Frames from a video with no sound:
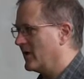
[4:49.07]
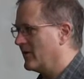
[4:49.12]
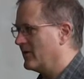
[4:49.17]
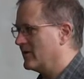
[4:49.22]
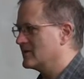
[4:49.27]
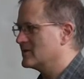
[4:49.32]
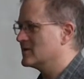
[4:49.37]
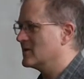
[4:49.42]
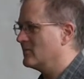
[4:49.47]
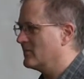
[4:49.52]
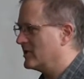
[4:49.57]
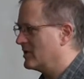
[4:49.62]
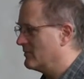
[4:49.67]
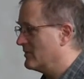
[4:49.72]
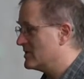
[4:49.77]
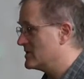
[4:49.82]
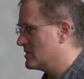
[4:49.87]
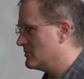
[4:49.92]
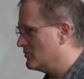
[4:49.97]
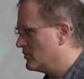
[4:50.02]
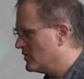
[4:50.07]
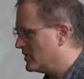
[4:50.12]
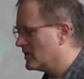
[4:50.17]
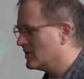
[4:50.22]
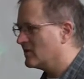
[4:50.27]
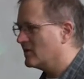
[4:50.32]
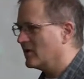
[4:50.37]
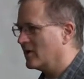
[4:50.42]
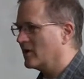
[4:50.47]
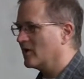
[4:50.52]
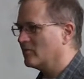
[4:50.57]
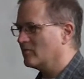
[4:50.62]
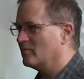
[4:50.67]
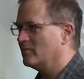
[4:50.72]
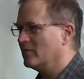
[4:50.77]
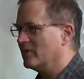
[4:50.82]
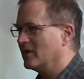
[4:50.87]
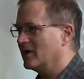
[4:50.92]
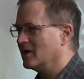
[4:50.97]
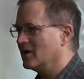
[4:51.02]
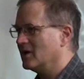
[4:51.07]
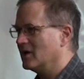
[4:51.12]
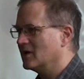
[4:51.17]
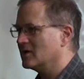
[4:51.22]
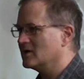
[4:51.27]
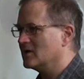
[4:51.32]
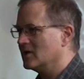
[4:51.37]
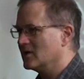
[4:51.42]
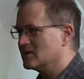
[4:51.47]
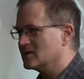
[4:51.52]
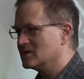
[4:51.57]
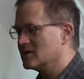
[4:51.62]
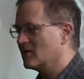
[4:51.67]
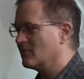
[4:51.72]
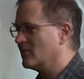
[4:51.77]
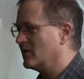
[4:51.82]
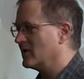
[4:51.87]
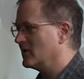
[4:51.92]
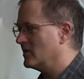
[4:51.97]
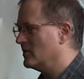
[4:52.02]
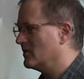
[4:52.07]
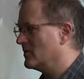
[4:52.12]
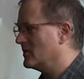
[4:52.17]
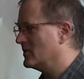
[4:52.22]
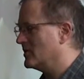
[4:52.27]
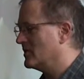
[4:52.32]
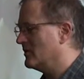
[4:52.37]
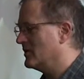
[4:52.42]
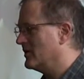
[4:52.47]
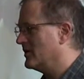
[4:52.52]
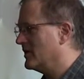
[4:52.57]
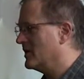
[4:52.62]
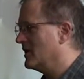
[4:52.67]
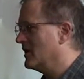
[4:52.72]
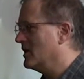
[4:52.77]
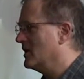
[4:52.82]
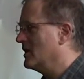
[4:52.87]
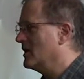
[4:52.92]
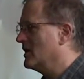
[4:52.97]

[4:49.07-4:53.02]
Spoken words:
I think somebody must have put it there, but it's something that you can do. And then